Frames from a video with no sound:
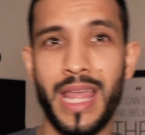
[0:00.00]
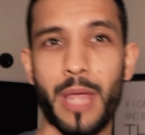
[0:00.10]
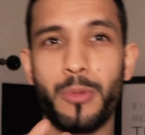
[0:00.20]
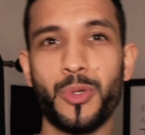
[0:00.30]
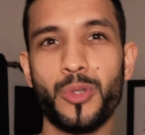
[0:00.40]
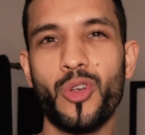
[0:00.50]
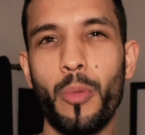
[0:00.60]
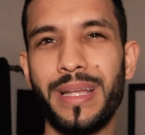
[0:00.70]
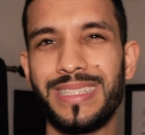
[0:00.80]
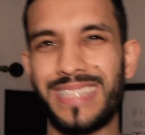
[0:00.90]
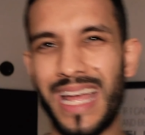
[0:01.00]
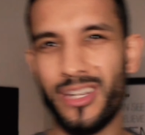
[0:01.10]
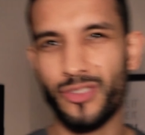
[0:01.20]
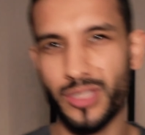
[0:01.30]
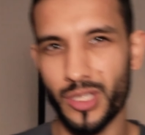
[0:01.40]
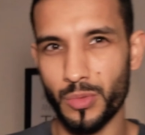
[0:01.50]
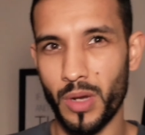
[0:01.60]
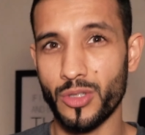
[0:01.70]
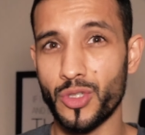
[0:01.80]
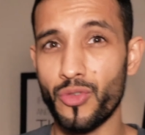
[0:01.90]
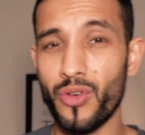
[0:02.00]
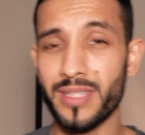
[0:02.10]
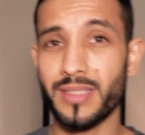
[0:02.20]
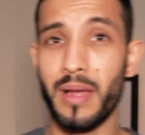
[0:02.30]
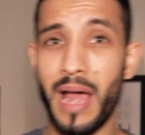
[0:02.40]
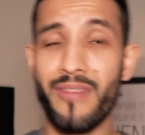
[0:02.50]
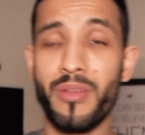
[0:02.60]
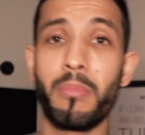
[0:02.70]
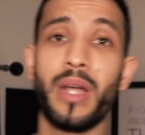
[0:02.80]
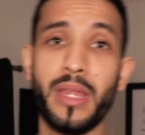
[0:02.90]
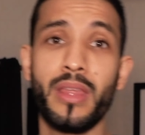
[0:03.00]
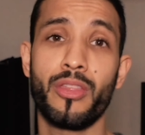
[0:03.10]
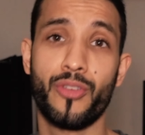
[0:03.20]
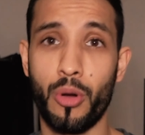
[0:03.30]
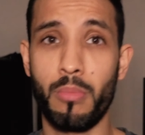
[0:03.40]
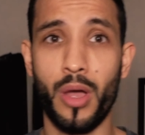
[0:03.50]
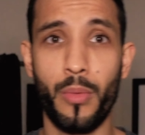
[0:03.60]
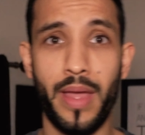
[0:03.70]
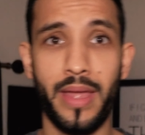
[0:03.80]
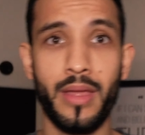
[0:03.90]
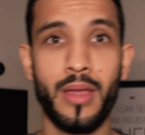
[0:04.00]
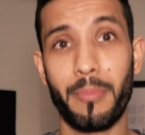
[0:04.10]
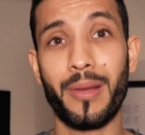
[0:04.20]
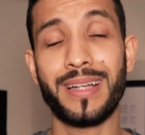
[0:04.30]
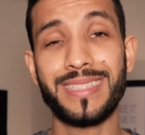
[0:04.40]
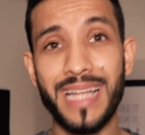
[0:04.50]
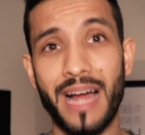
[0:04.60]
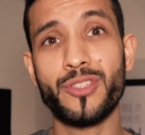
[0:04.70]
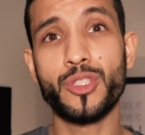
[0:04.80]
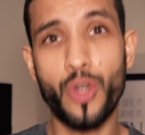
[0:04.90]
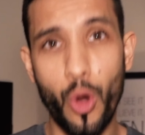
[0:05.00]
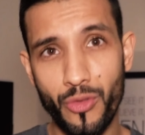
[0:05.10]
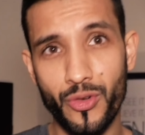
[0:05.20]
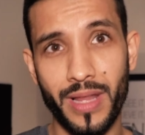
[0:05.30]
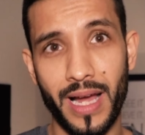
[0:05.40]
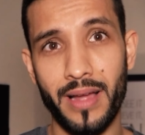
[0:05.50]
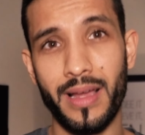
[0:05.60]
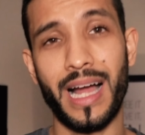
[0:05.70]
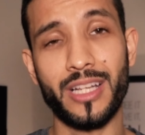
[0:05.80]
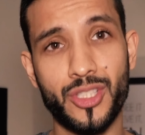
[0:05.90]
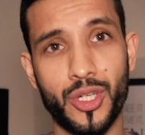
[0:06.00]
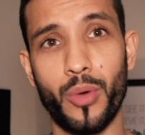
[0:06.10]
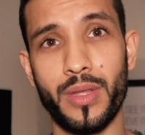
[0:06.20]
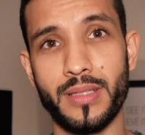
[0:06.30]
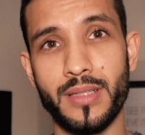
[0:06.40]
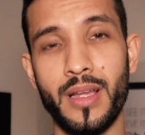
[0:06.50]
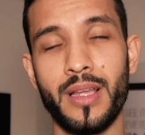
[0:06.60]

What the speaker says: it was also a bit dangerous as well to risk having money thrown my way. But I did have to go through that and show this.